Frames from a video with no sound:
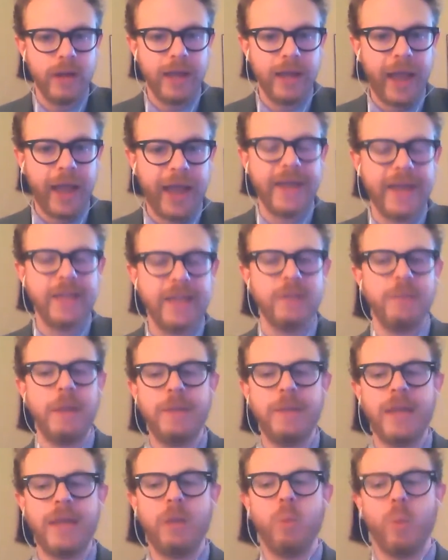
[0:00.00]
And maybe
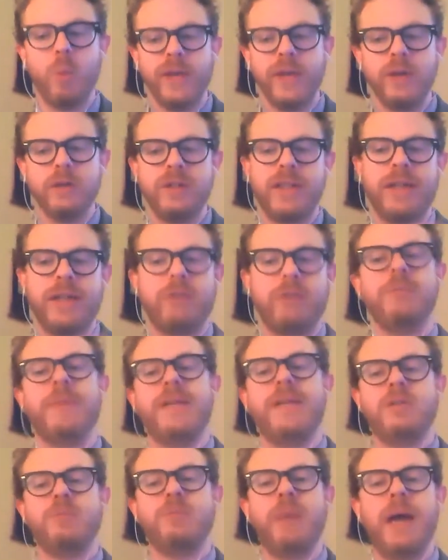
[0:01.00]
they wield that
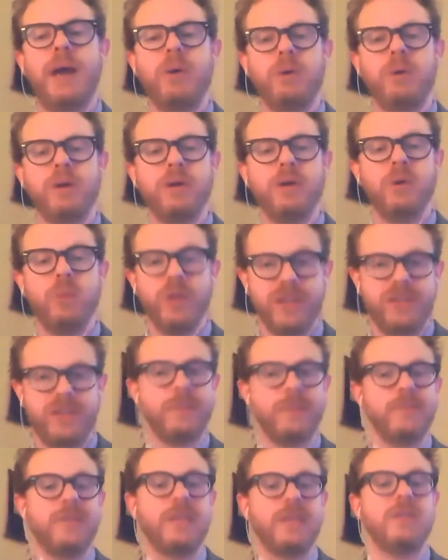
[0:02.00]
tremendous power with
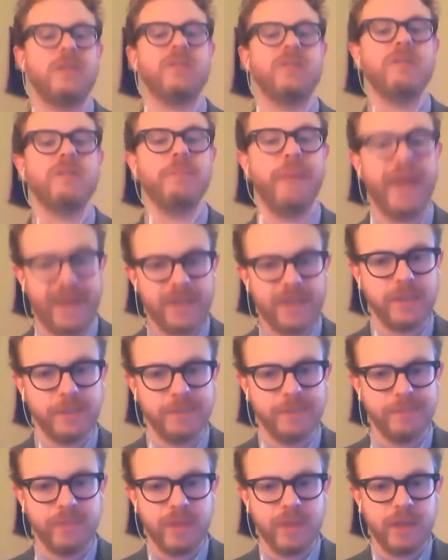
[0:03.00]
some sense of compassion.
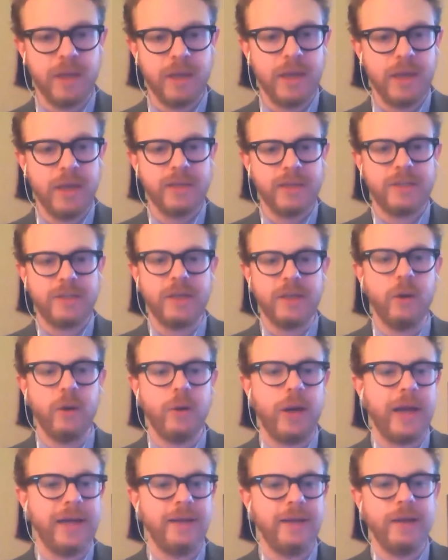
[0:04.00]
So
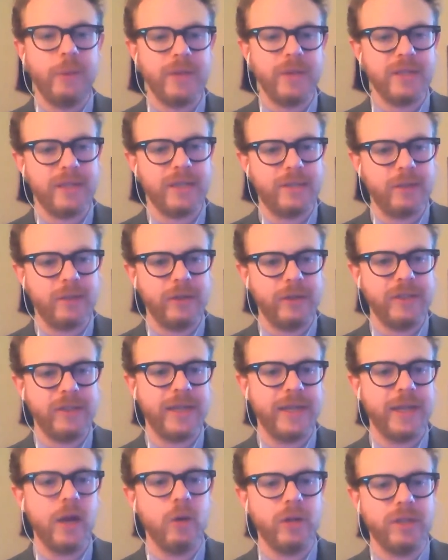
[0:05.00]
I, wasn't necessarily
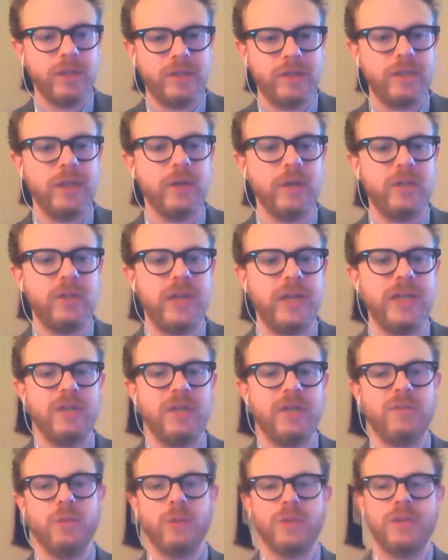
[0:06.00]
saying, oh, let's you know change
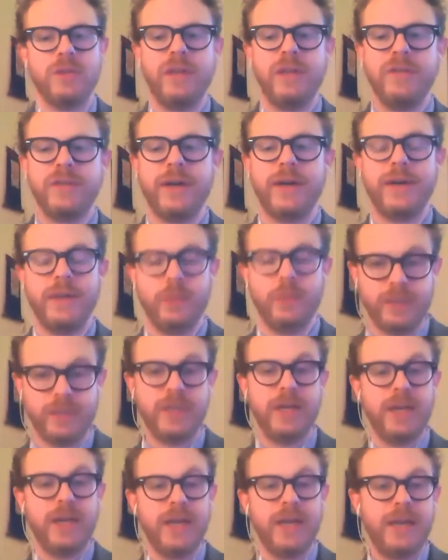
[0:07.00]
everyone's lifestyle. It was,
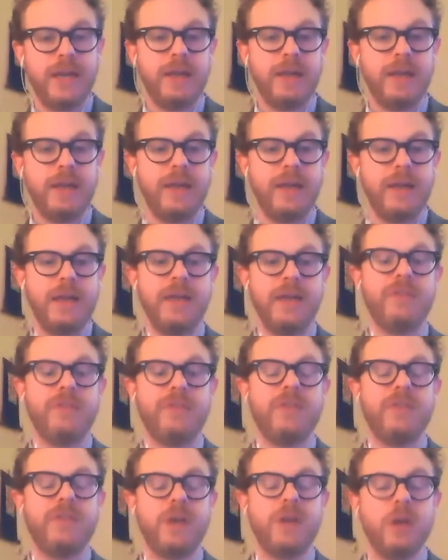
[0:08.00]
if could we
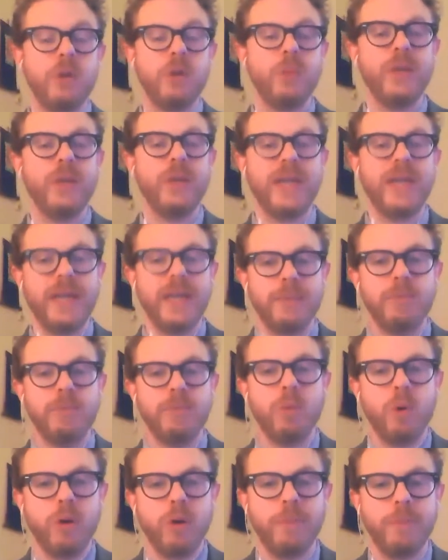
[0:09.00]
get more people
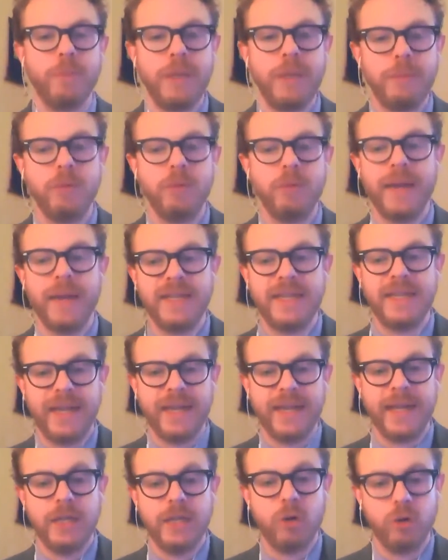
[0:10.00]
meditating at an earlier
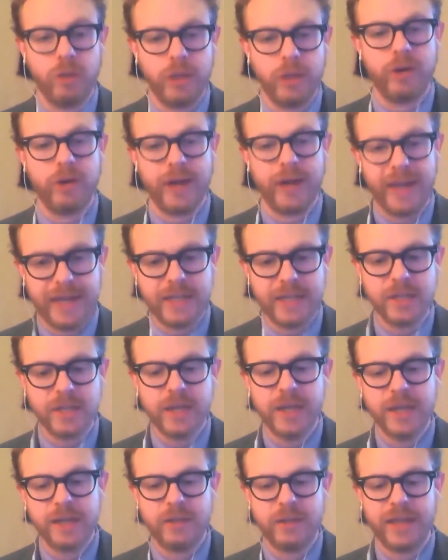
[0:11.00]
age, so that
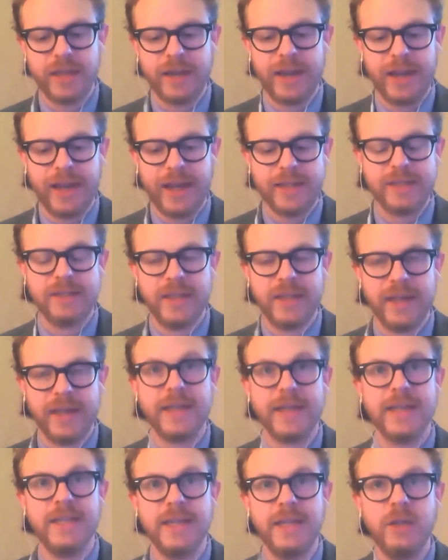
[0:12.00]
as they
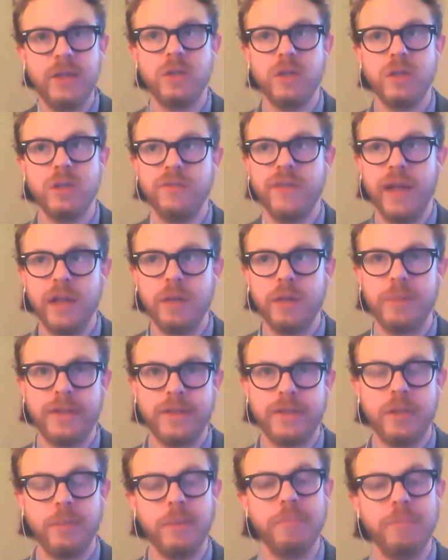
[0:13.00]
continue to develop
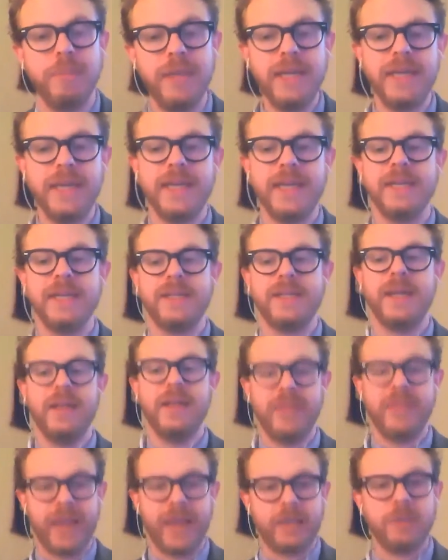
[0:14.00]
as human beings,
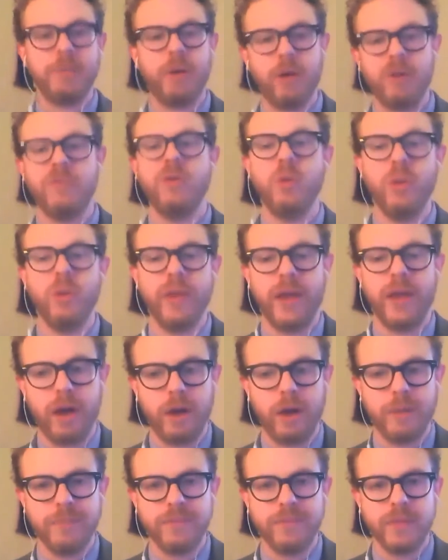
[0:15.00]
that's a part of who they
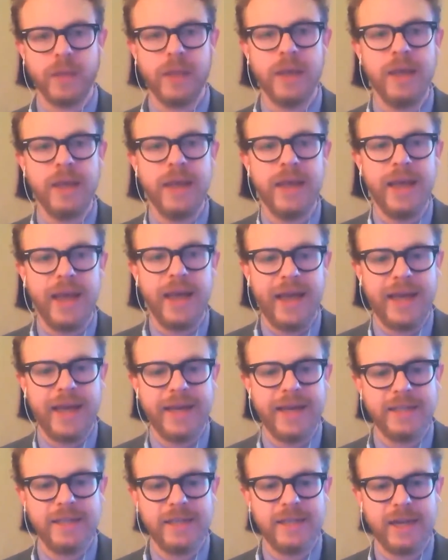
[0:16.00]
are.
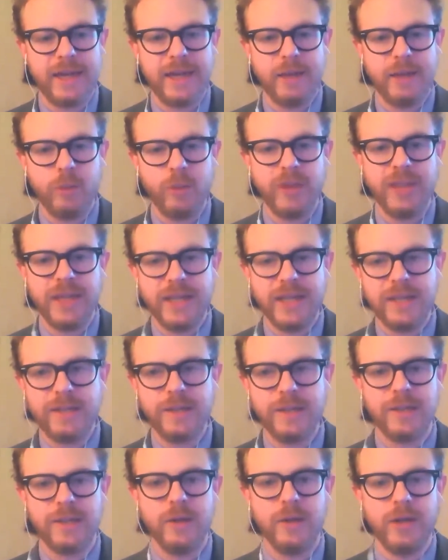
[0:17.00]
And uh, with the
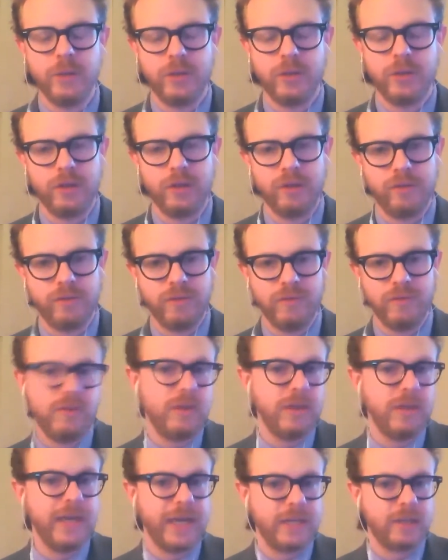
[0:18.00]
institute, it was sort of
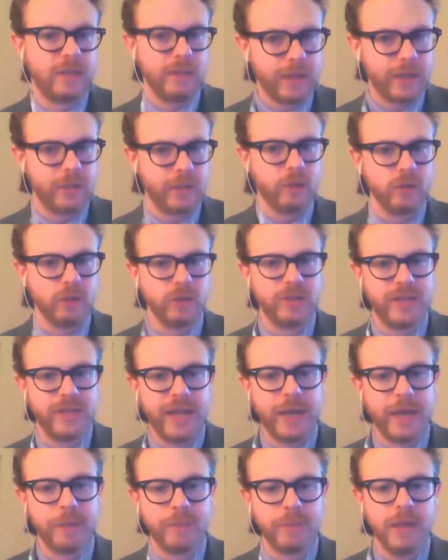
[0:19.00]
the next logical
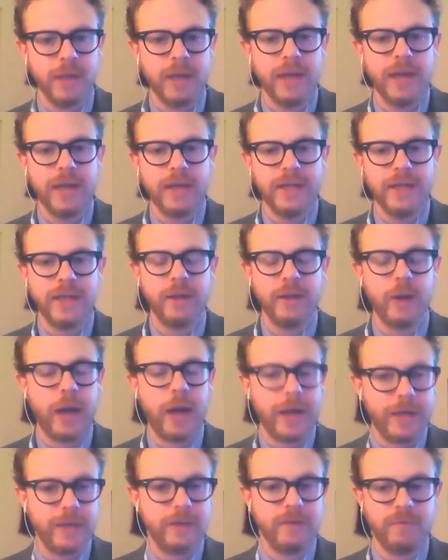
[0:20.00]
step. You know,
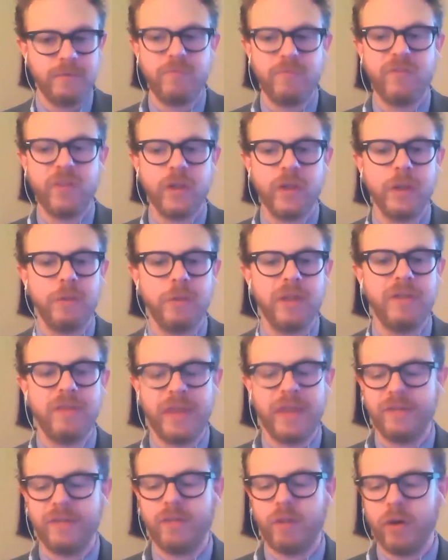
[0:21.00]
I fully believe that
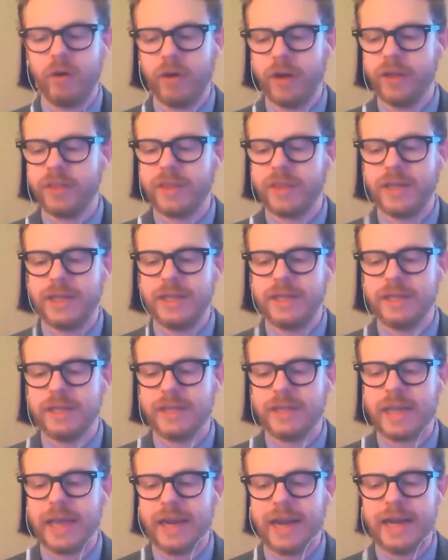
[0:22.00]
if they didn't
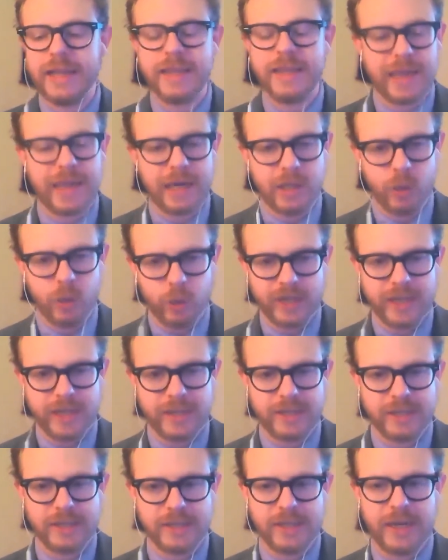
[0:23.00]
get anything out of the
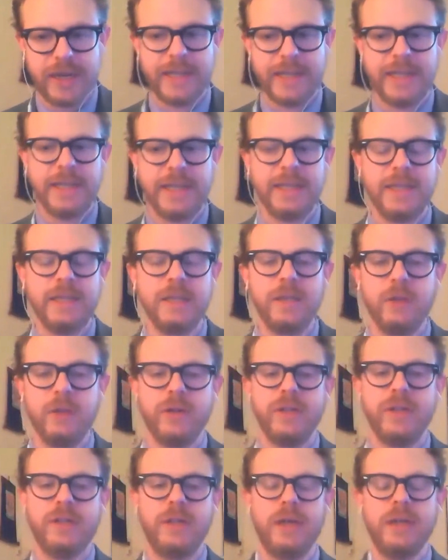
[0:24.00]
organizing side and they didn't learn
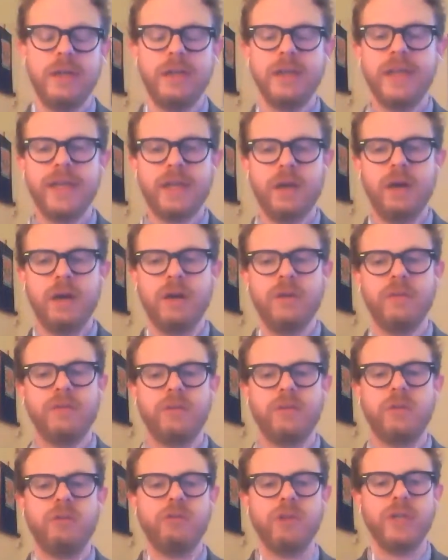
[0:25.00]
a lick of
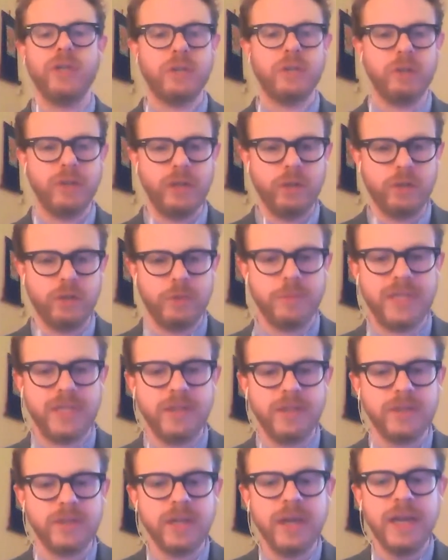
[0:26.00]
traditional leadership
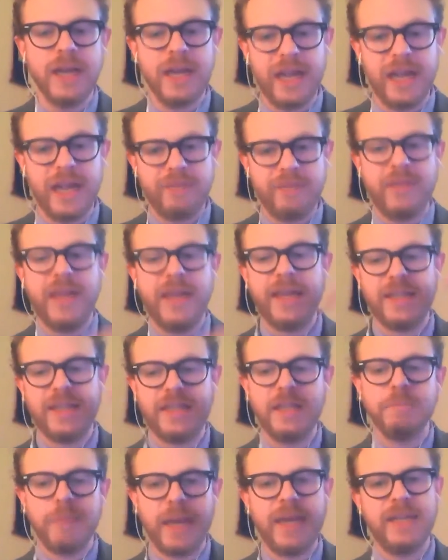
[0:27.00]
skills, if they
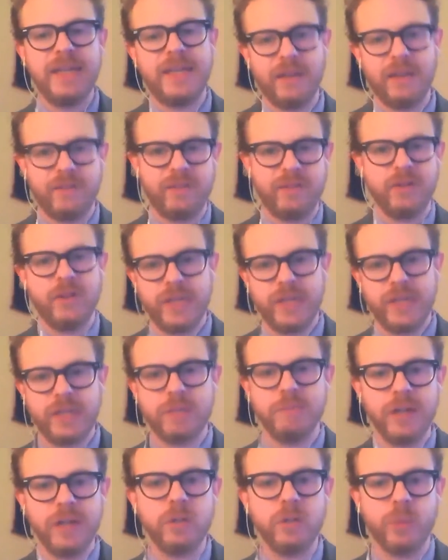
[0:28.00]
did meditate for six
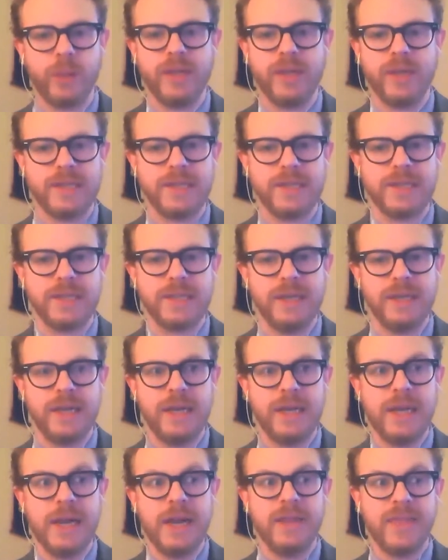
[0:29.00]
months with us,
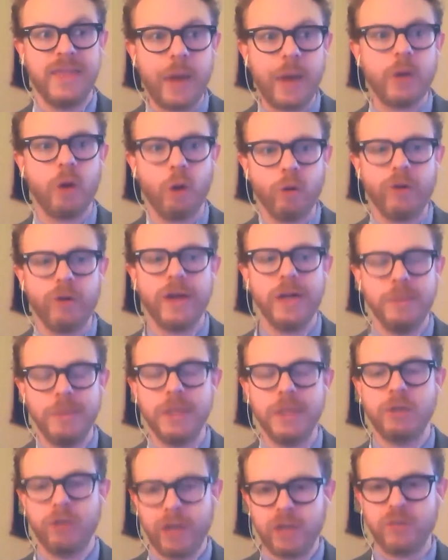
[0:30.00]
that would already be
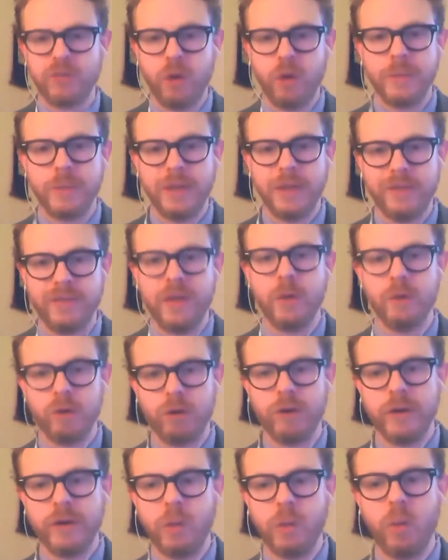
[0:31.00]
transformative. They would
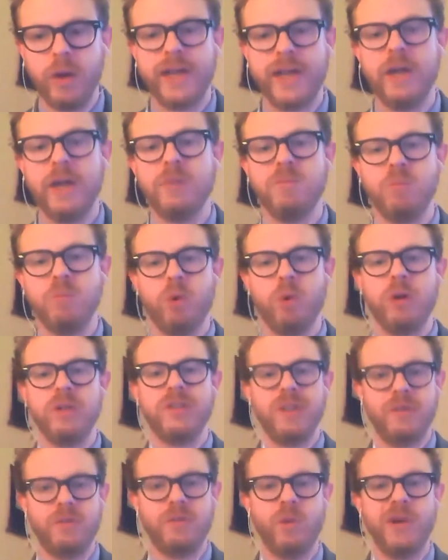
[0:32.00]
already walk out more
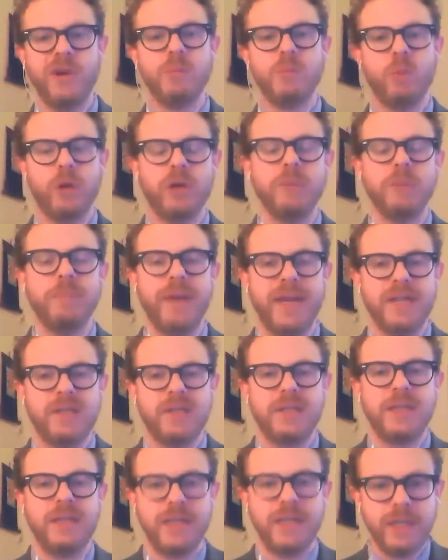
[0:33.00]
self aware, more
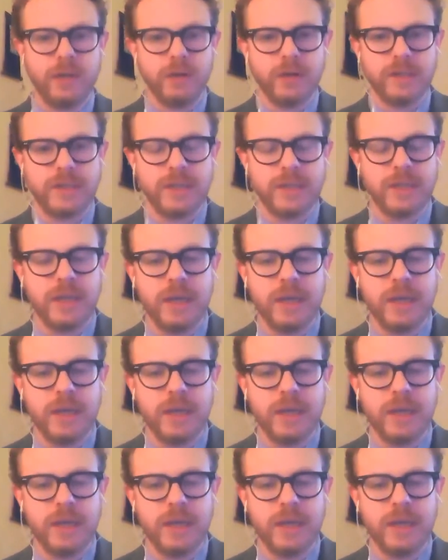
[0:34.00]
compassionate leaders.